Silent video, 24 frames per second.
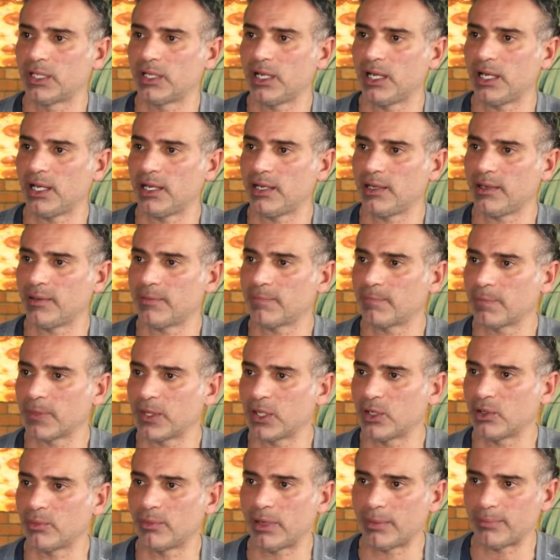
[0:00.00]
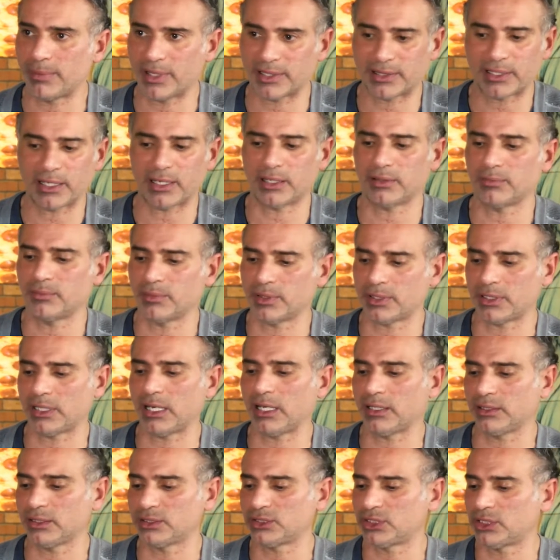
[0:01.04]
my
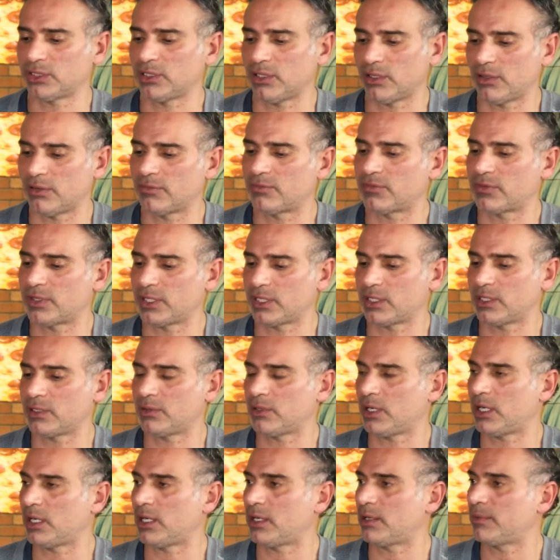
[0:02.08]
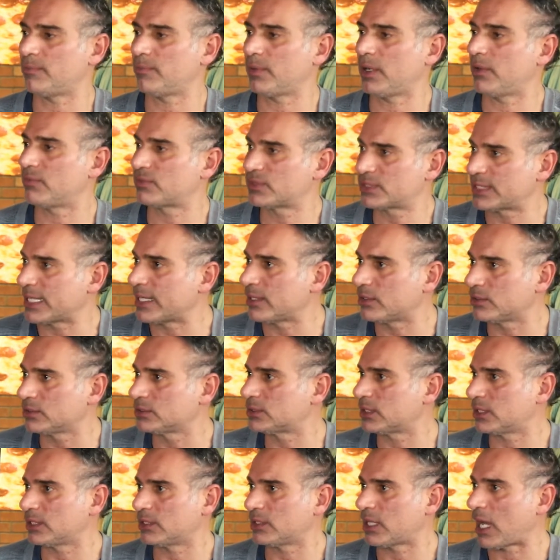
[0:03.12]
methodology of the of sales
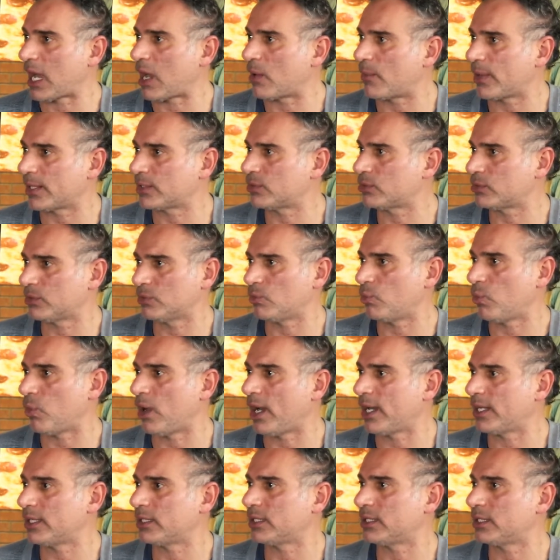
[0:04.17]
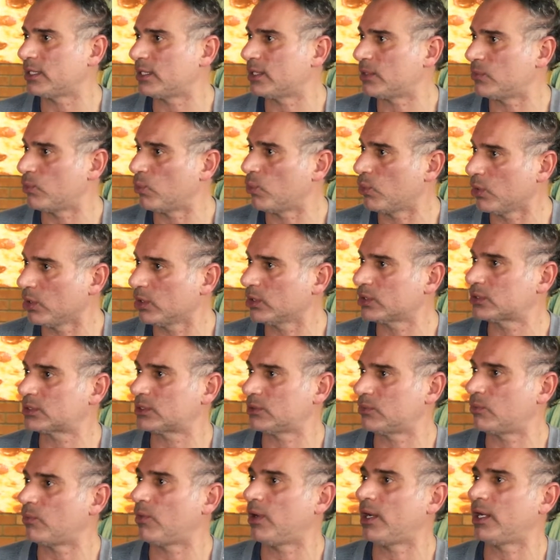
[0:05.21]
and how I do it and why it works
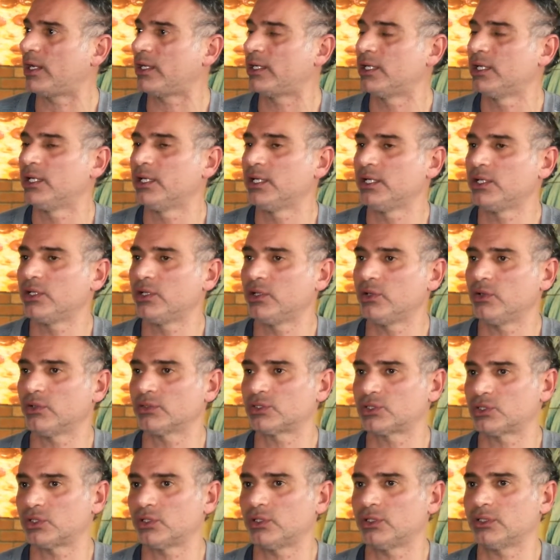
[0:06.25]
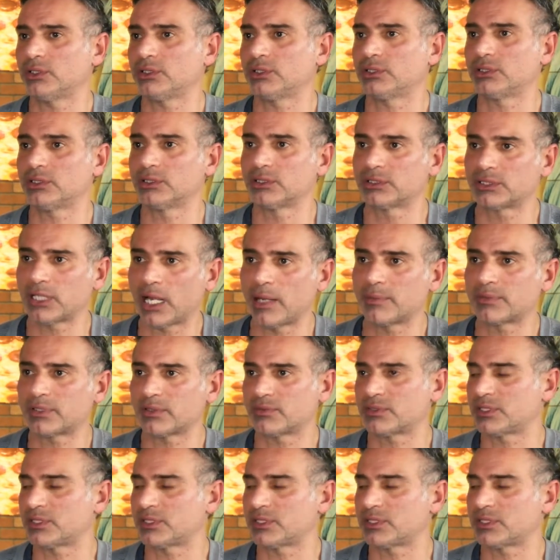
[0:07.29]
and why certain types of